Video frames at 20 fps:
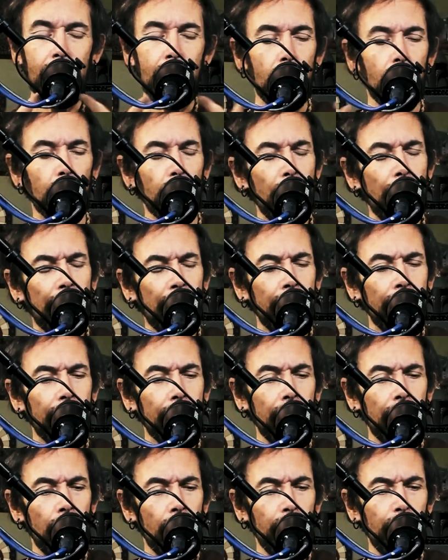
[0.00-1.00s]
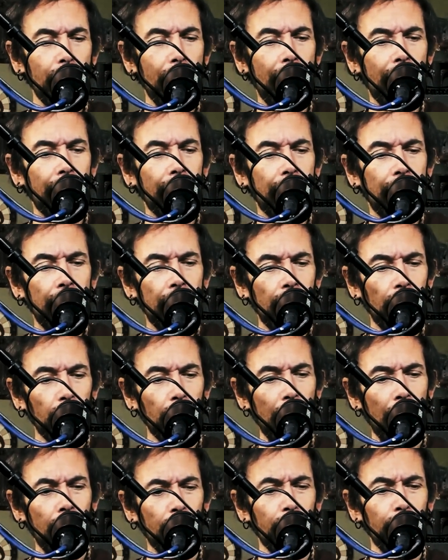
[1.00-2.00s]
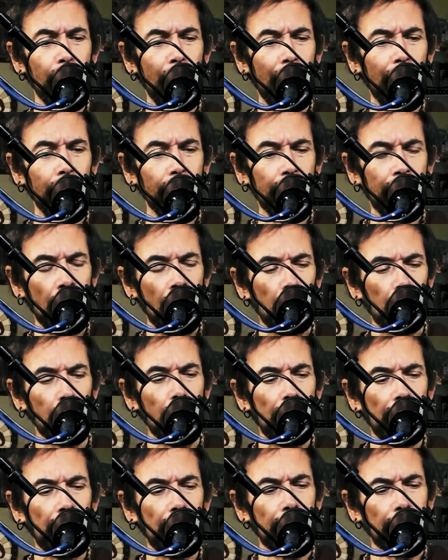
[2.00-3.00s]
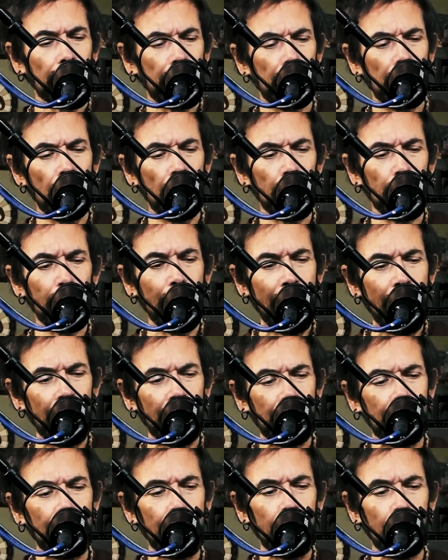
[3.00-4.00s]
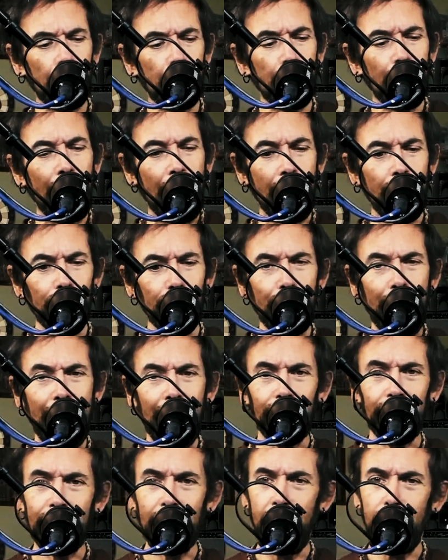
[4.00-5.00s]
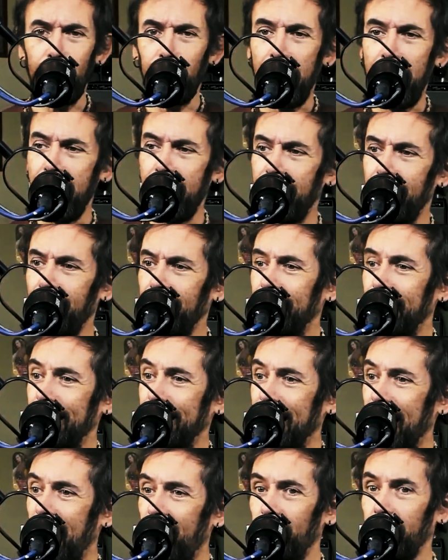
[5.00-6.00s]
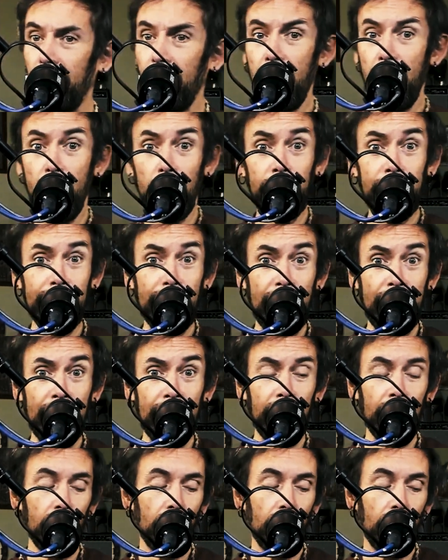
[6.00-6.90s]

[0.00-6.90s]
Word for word: Making a comeback in my mouth. Making a comeback in my mouth. I'm heading south. I already did.